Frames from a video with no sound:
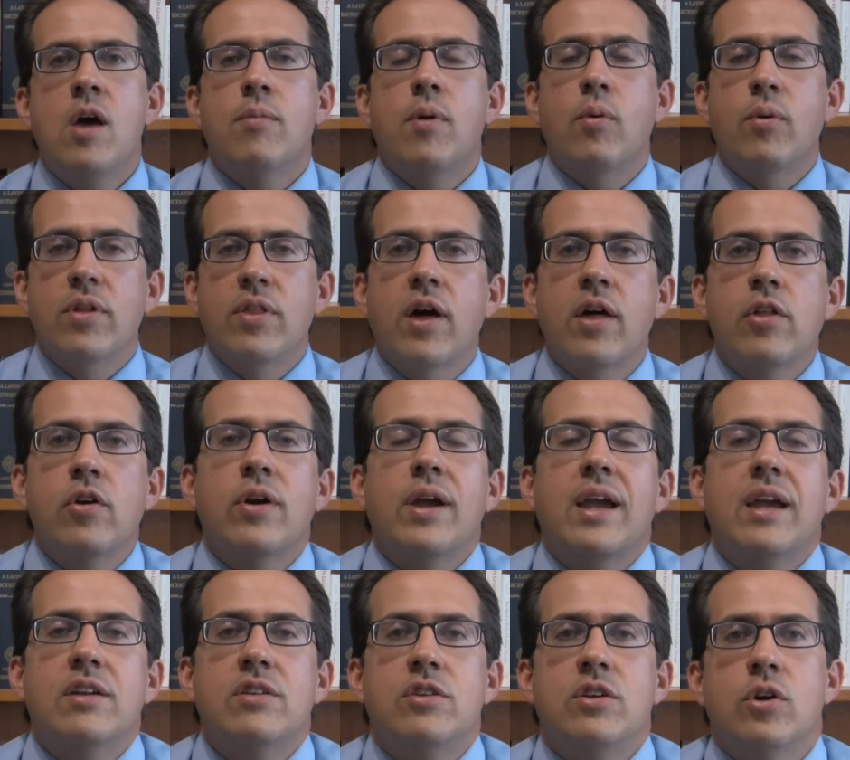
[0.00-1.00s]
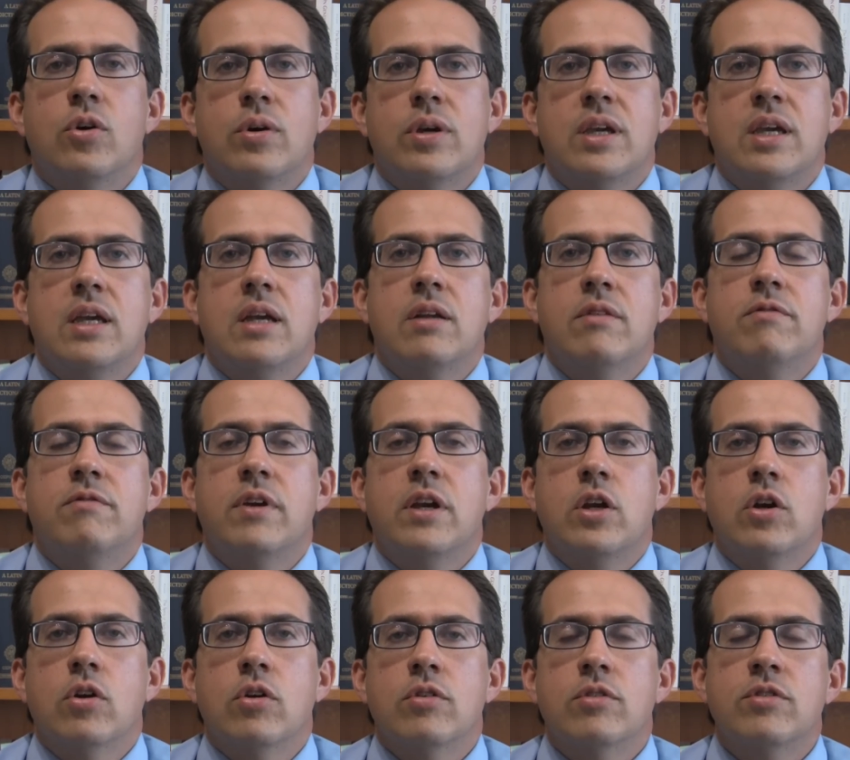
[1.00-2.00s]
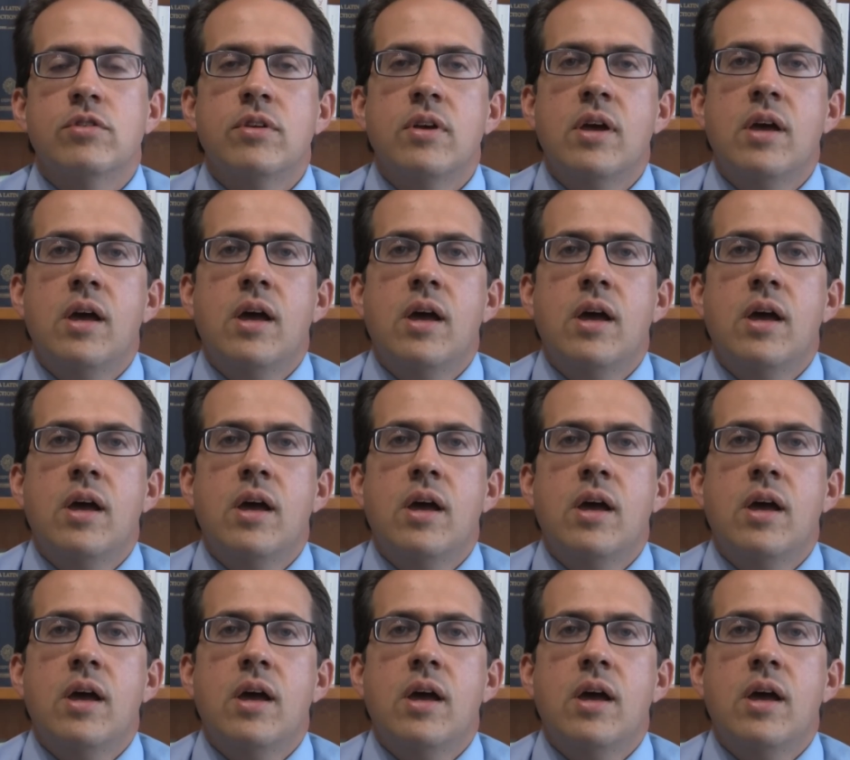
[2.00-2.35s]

but with other Antiochene figures,